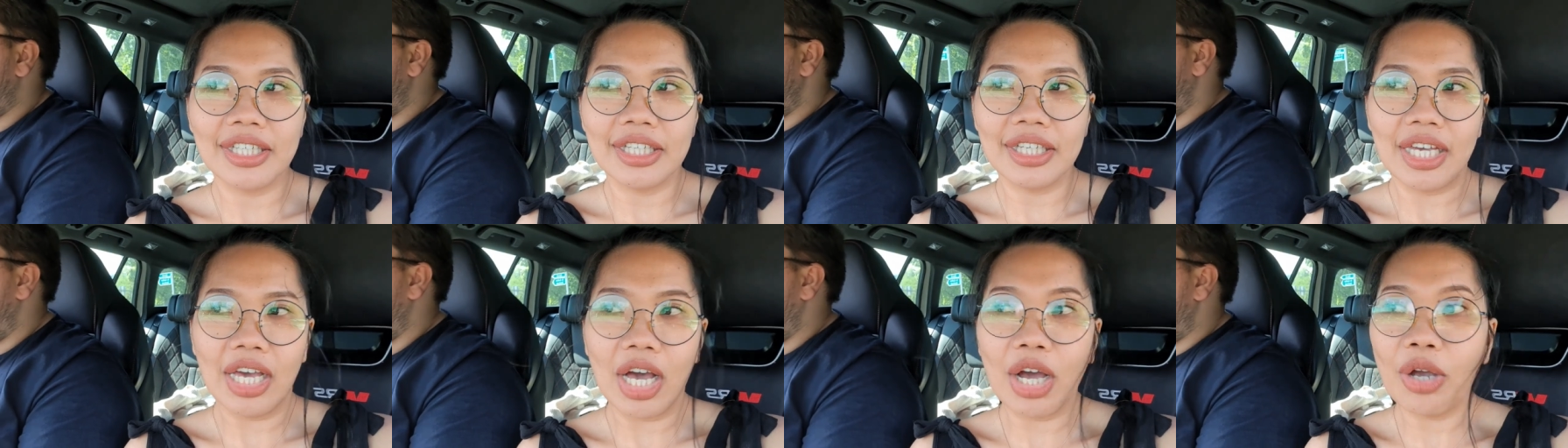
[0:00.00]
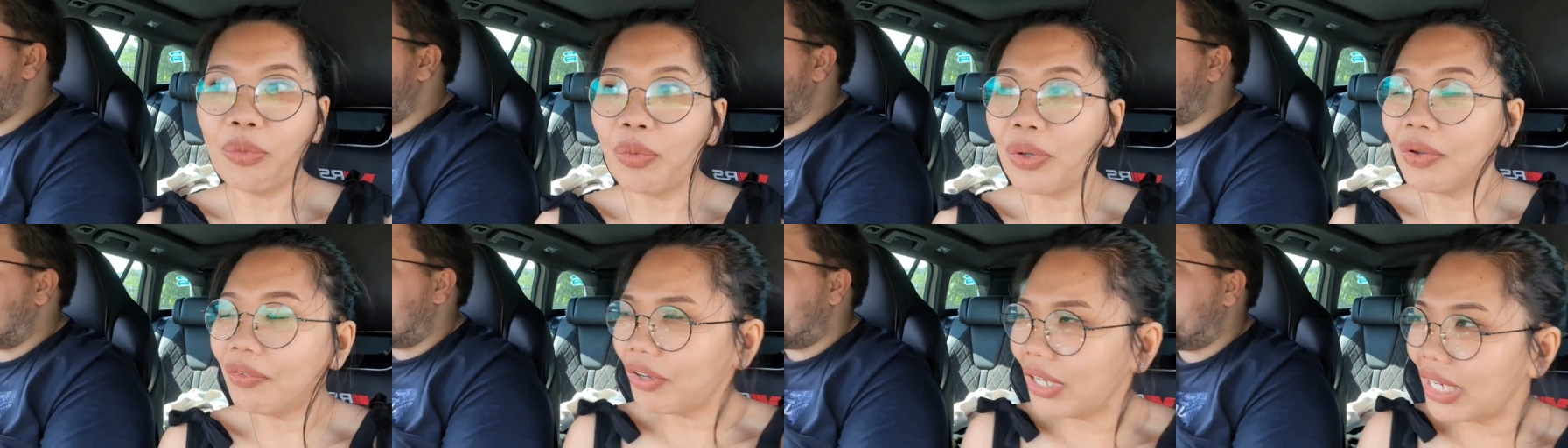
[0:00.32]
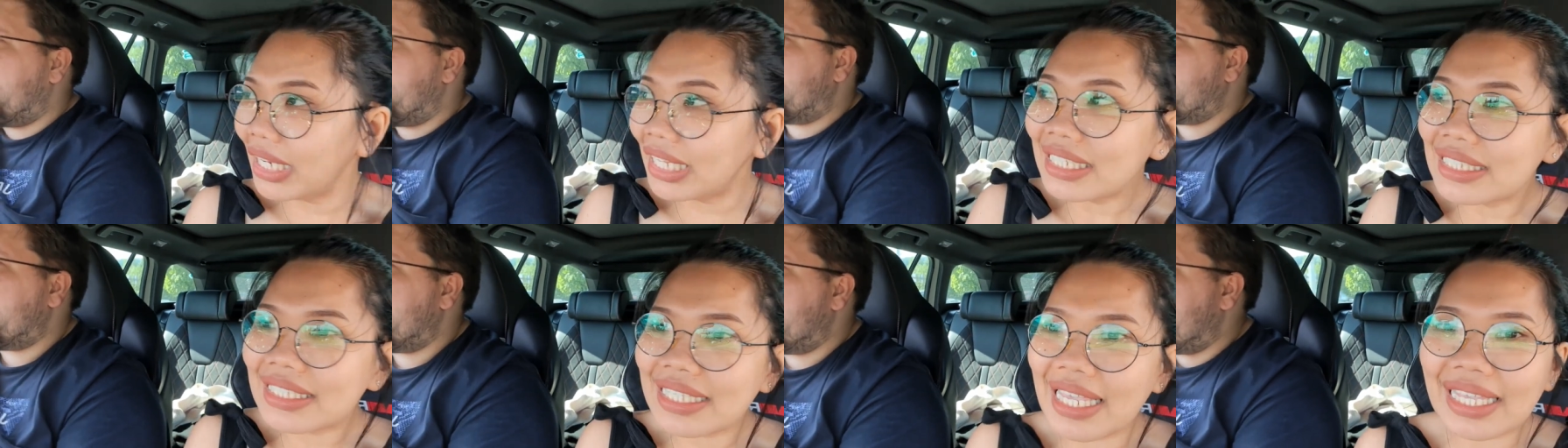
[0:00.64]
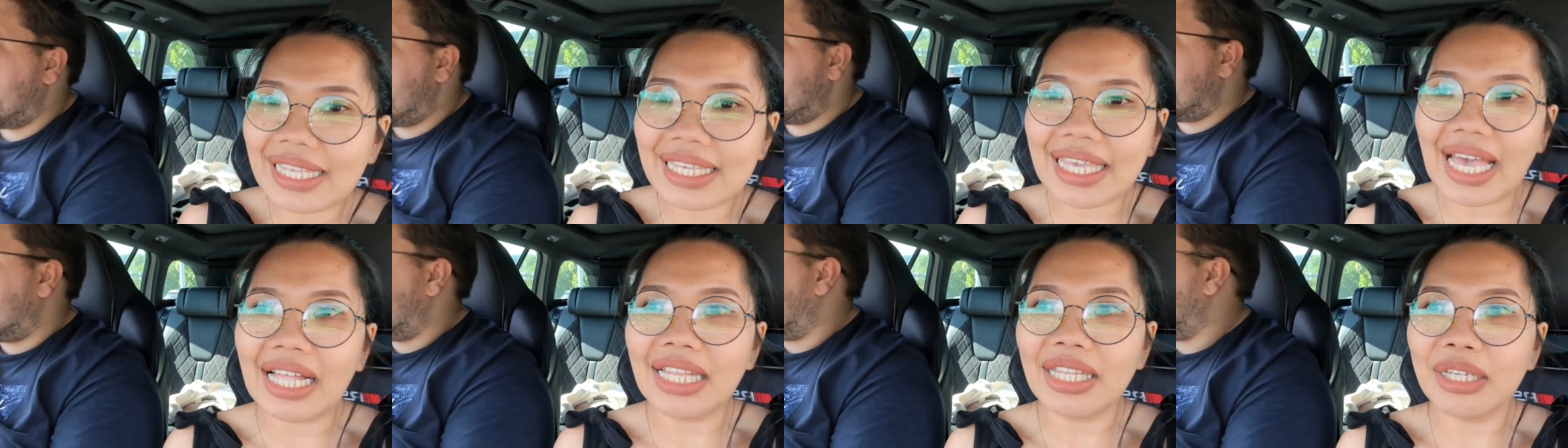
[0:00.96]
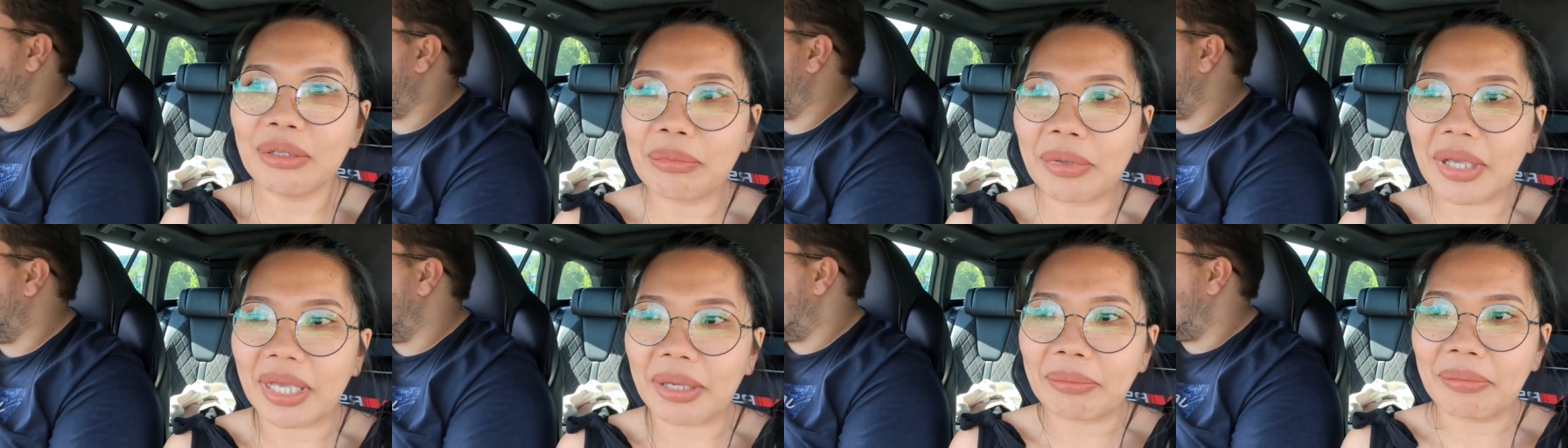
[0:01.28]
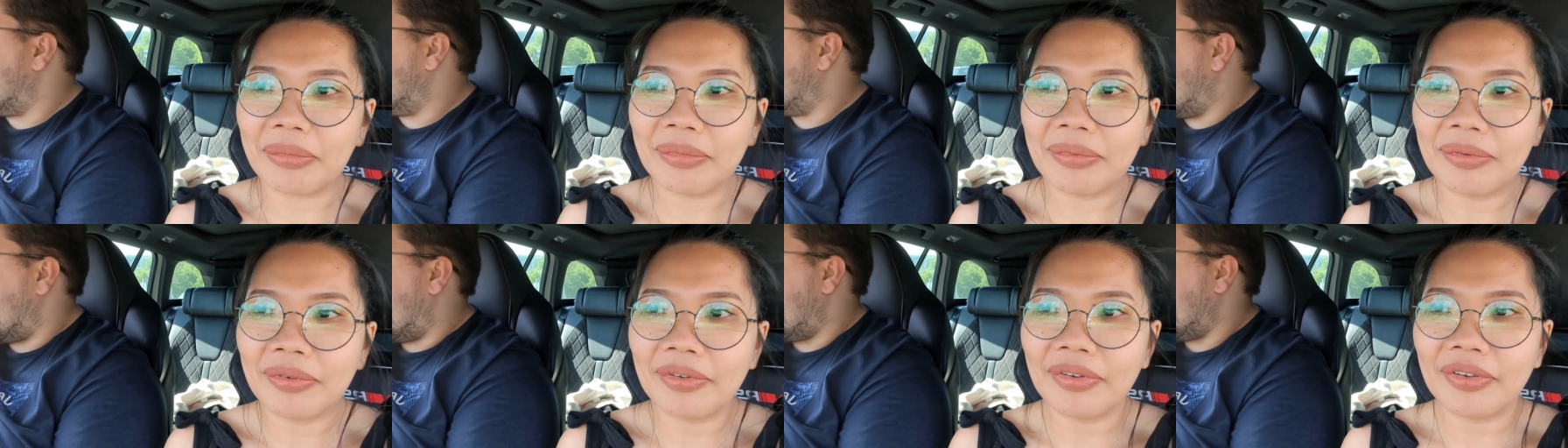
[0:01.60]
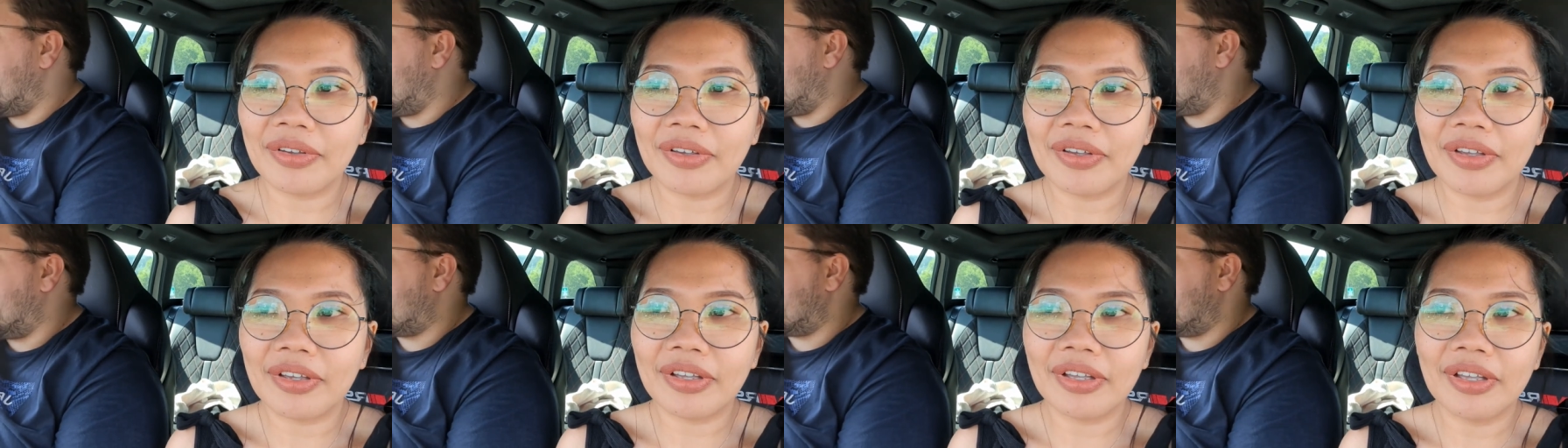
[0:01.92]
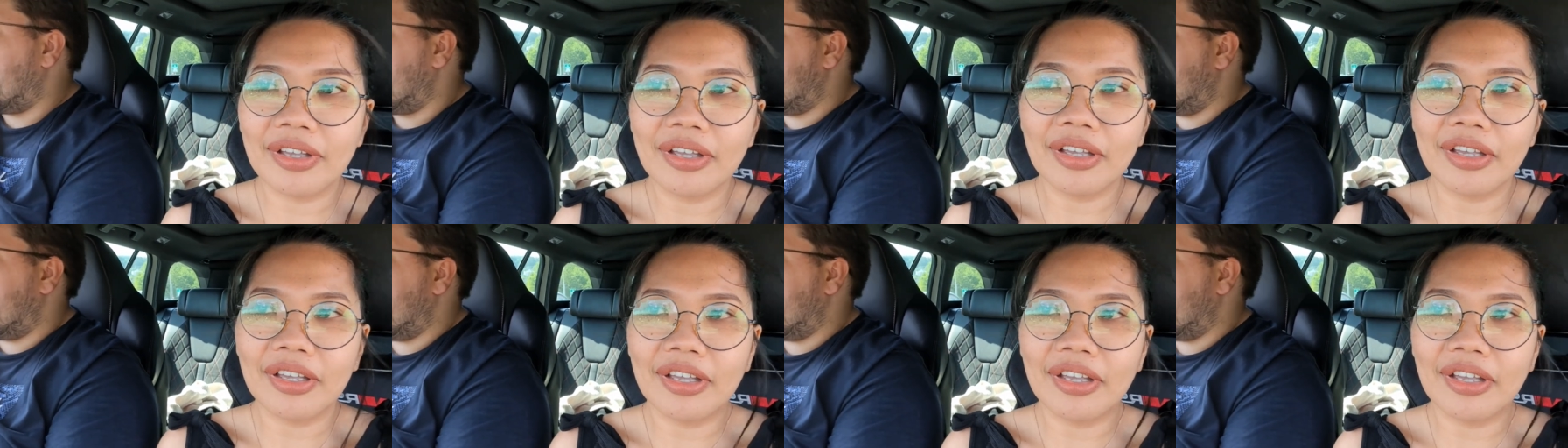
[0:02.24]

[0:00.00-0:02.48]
Yeah, are yeah. we really in St. Gallen, babe? Yes.